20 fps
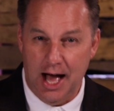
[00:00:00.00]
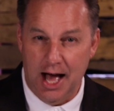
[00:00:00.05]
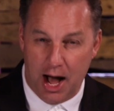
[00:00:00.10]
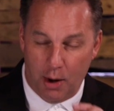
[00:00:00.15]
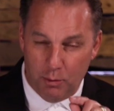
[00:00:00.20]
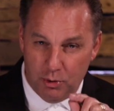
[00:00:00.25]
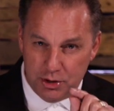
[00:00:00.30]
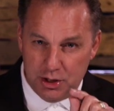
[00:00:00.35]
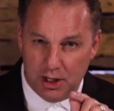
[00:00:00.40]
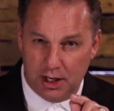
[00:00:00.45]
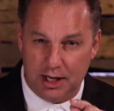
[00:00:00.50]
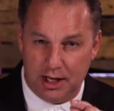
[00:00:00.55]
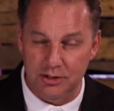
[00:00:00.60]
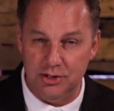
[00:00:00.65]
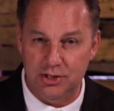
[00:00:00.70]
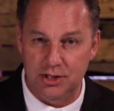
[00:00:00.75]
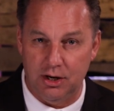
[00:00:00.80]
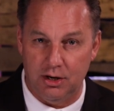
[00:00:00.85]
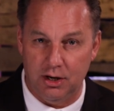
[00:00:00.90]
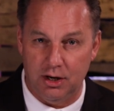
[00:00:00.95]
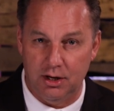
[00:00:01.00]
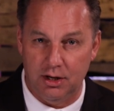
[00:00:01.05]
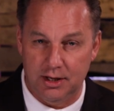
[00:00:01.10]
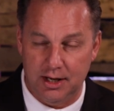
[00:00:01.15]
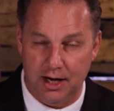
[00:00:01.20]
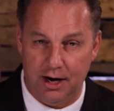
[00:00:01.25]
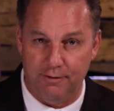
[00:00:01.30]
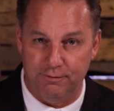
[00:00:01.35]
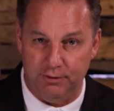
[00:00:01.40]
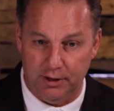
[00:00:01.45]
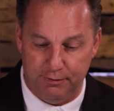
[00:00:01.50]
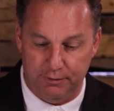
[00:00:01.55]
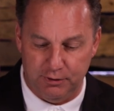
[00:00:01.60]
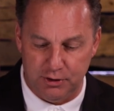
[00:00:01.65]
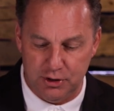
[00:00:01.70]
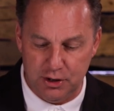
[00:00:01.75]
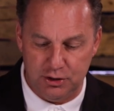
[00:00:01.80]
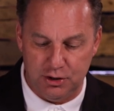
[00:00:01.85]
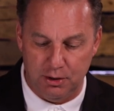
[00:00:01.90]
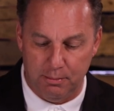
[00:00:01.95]
I want you to consider carefully
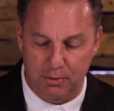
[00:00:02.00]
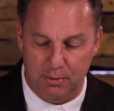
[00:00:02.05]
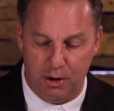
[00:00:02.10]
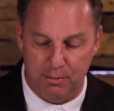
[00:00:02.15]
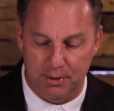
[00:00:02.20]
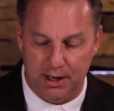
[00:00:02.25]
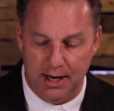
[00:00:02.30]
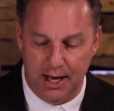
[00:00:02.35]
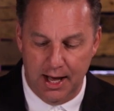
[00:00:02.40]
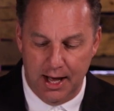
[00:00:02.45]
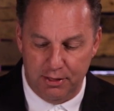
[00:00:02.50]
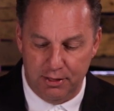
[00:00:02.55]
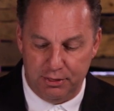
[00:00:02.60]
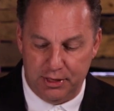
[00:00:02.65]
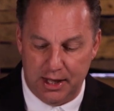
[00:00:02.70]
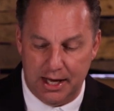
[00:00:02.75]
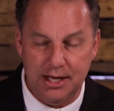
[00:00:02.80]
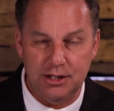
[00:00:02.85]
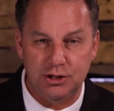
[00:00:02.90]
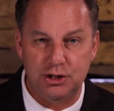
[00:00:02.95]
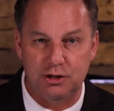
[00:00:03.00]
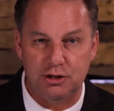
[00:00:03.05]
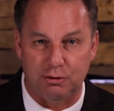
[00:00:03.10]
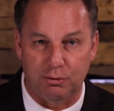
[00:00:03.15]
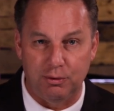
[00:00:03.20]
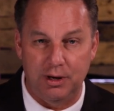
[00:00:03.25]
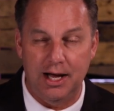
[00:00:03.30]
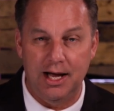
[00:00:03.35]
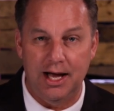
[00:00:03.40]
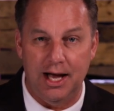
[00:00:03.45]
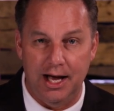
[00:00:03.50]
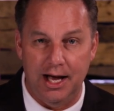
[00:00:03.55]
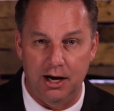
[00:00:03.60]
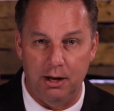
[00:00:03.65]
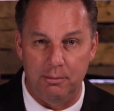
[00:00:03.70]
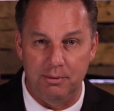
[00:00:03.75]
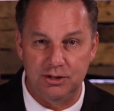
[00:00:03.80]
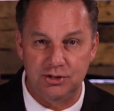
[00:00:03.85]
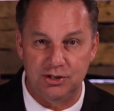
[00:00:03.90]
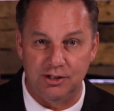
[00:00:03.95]
for just a moment these three
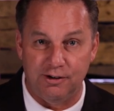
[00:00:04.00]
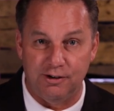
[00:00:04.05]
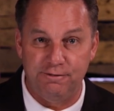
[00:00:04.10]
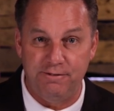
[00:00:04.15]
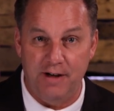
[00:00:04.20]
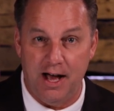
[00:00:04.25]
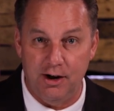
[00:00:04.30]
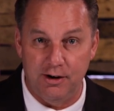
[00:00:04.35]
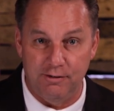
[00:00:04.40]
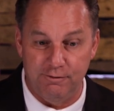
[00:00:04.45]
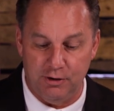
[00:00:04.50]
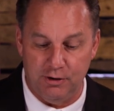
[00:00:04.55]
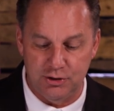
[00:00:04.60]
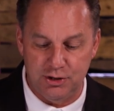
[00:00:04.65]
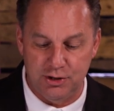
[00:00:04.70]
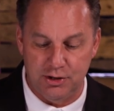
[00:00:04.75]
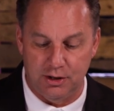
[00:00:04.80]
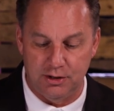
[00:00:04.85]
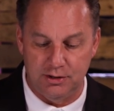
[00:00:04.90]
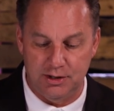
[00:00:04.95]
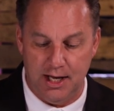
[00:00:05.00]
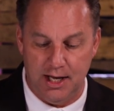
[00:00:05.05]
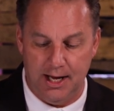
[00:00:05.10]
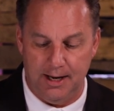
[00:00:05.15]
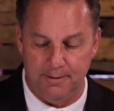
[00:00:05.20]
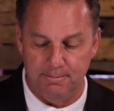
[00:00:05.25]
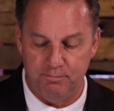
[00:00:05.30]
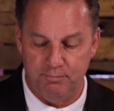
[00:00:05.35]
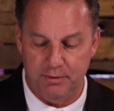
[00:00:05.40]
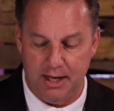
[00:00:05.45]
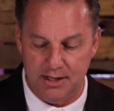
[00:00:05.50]
elements that are found in verse 13.